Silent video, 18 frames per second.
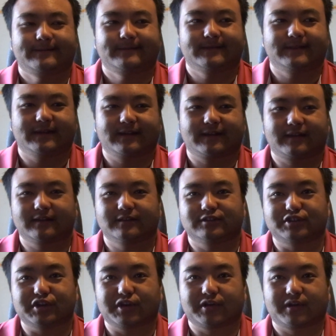like
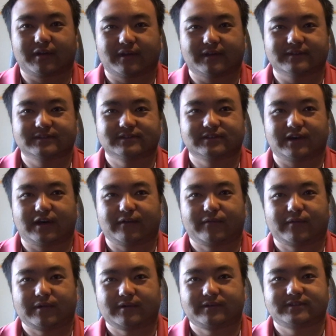done on a
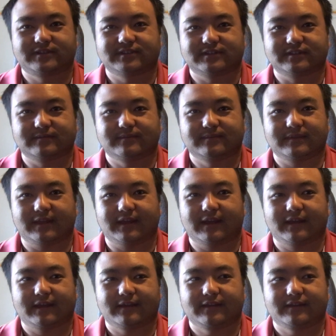software system
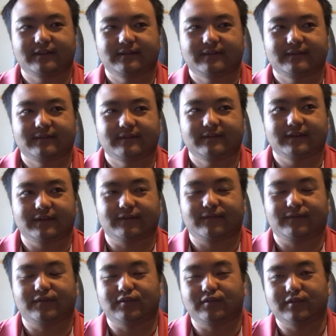that
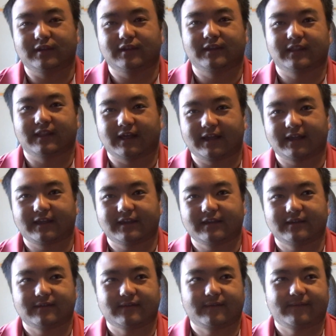if you didn't like
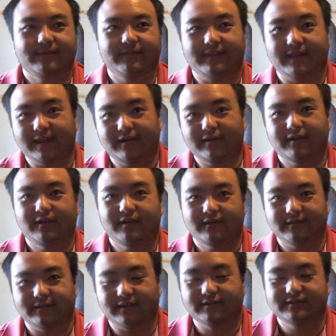it,
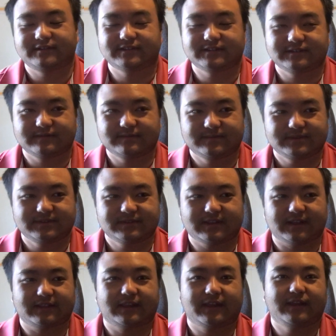their systems
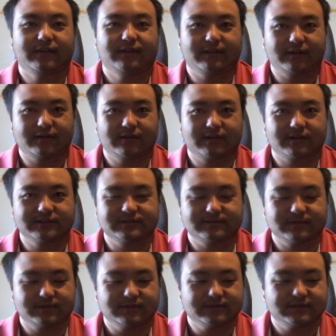that they're
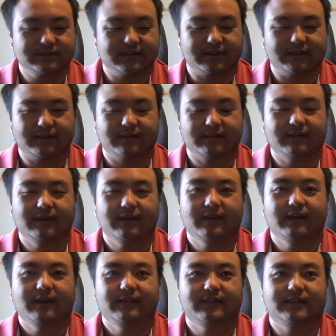accustomed to using,
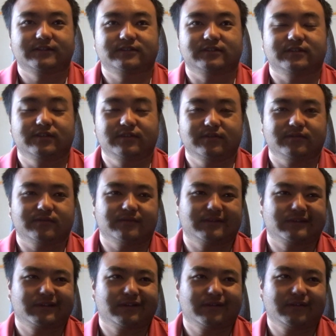then to you
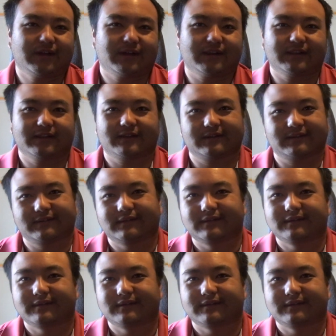you're kind of like